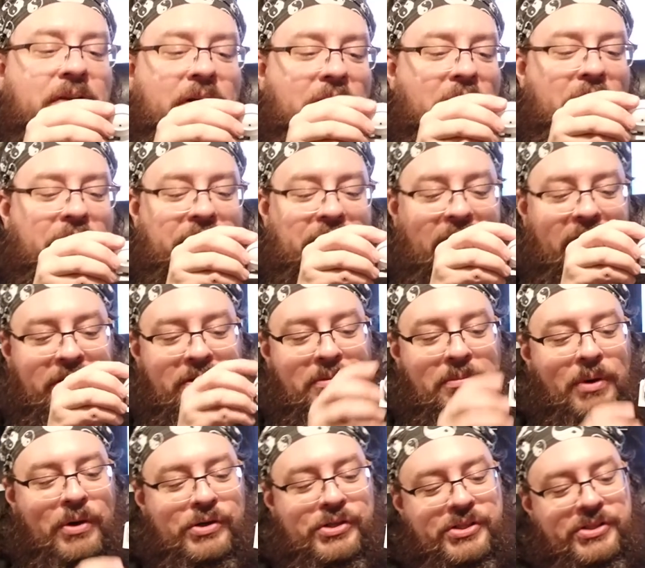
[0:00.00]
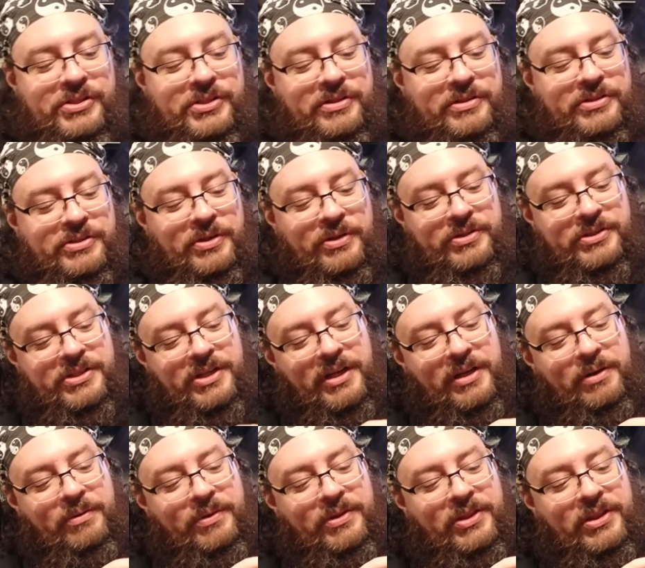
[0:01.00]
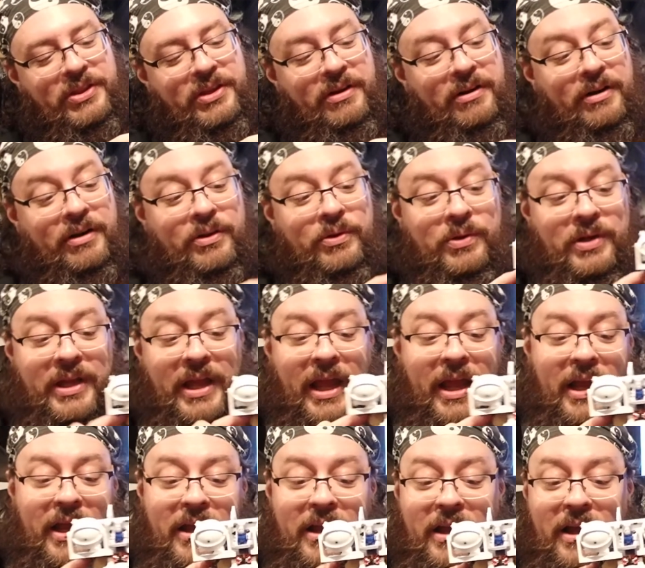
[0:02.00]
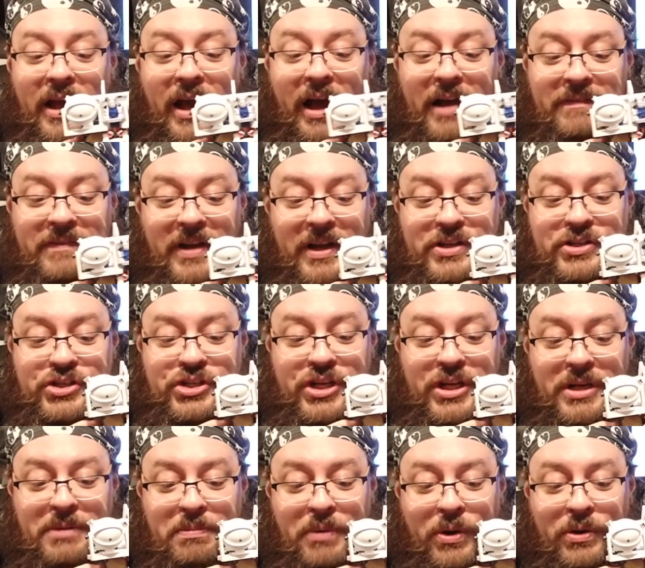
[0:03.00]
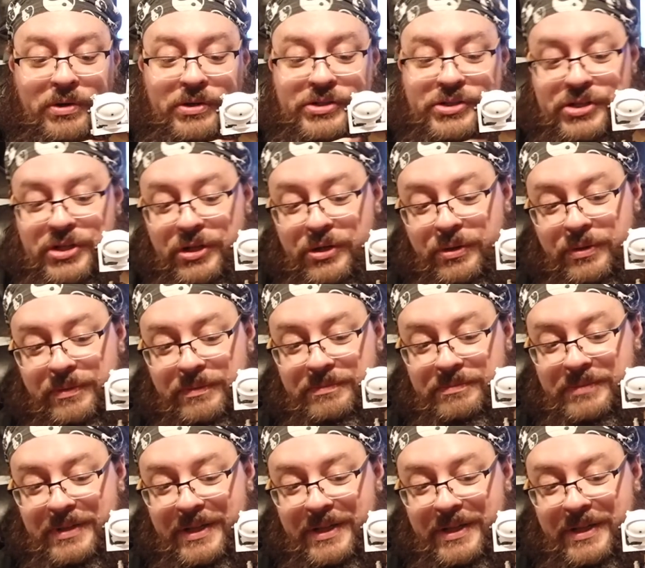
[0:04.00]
got all the other motions that are associated with it there, including, hey, I've got cheek motors too.